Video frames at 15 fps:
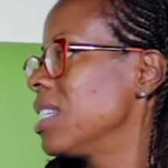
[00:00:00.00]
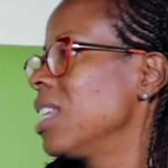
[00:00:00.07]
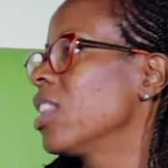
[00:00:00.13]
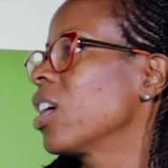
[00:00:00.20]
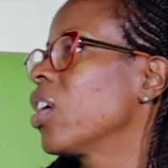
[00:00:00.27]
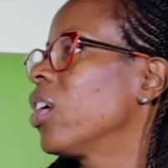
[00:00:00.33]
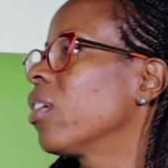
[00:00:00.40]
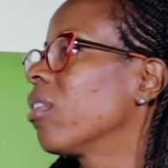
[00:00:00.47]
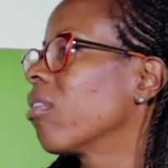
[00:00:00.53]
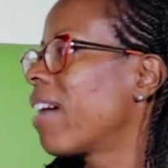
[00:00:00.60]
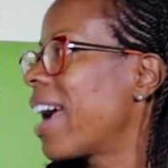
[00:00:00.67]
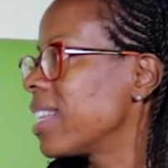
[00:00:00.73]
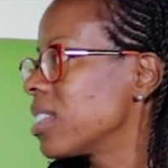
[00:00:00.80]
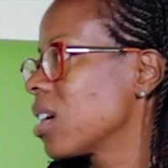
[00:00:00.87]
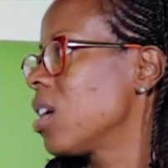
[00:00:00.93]
in the
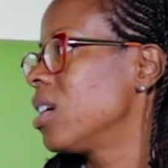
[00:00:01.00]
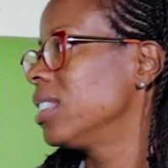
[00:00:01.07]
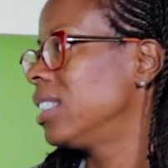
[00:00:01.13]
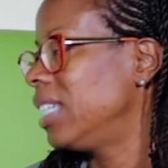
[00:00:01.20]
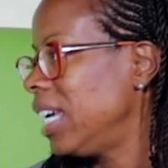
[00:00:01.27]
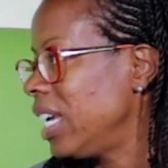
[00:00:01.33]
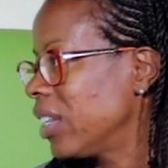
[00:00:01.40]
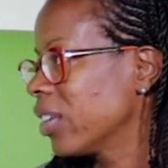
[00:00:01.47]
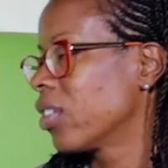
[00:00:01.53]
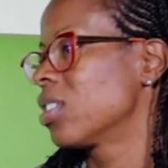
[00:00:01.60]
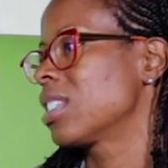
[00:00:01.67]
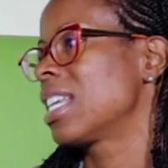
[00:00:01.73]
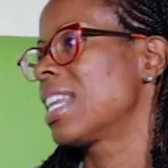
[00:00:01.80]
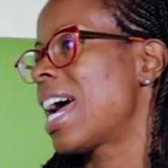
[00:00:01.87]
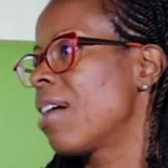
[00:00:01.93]
correct
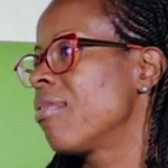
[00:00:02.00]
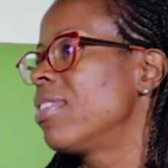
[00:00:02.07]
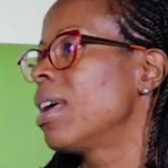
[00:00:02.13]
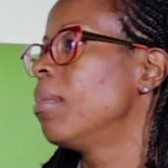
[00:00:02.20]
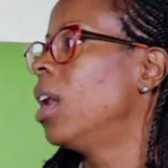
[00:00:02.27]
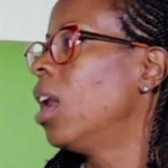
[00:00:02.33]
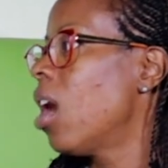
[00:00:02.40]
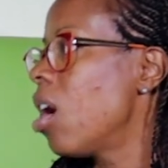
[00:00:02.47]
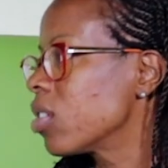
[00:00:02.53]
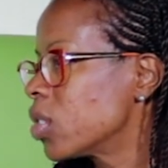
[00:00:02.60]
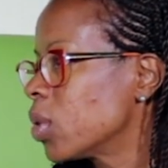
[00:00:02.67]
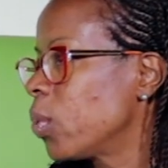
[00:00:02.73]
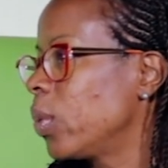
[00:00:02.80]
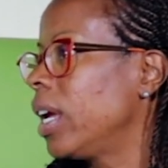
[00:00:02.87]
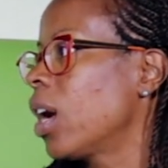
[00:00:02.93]
containers and have them
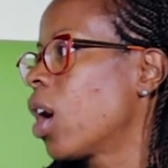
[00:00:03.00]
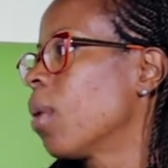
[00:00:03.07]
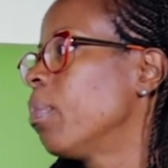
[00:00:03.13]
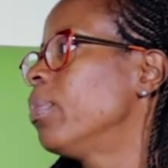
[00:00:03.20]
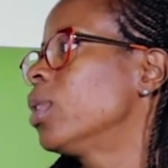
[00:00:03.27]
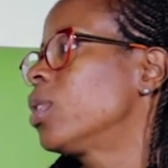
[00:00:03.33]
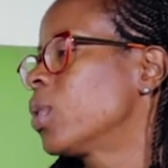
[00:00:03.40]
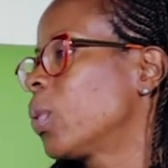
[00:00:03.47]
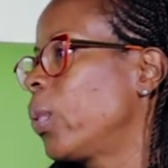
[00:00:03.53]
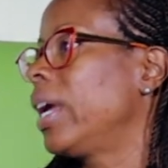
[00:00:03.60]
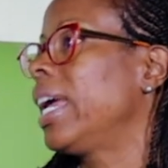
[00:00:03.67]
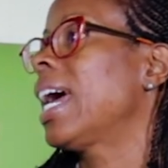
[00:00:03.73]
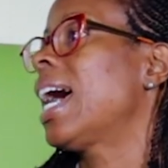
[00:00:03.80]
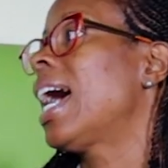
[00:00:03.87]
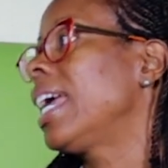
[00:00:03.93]
locked away or put
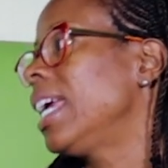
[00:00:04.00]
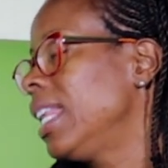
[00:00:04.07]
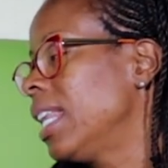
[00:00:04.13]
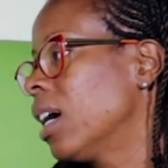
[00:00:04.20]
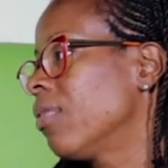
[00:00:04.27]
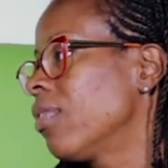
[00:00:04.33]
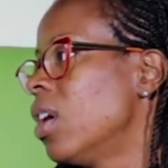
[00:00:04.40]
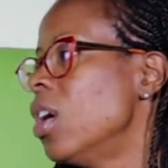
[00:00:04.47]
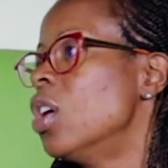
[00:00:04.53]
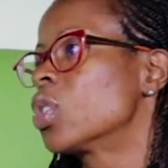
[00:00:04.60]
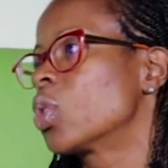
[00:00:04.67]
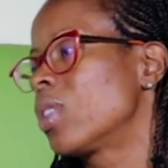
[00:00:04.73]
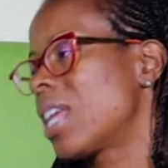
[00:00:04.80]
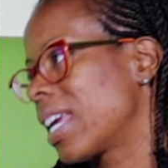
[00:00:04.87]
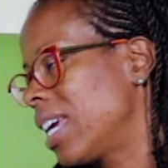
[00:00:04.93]
away high enough
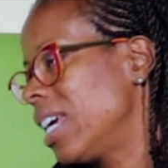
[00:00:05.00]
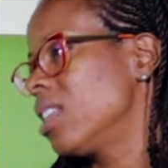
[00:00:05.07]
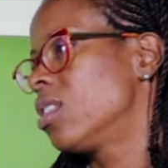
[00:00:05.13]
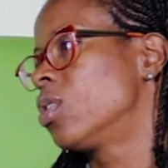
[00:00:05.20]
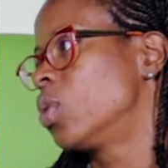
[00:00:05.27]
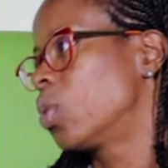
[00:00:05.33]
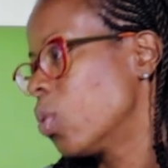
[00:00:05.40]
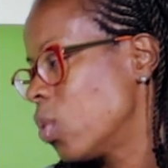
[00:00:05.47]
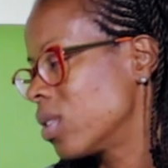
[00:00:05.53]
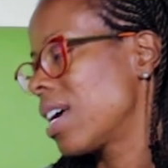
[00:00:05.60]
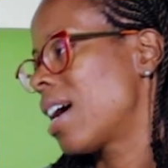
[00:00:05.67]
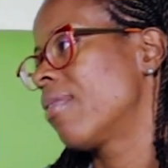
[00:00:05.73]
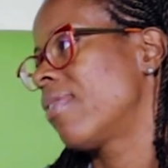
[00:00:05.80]
so that kids don't have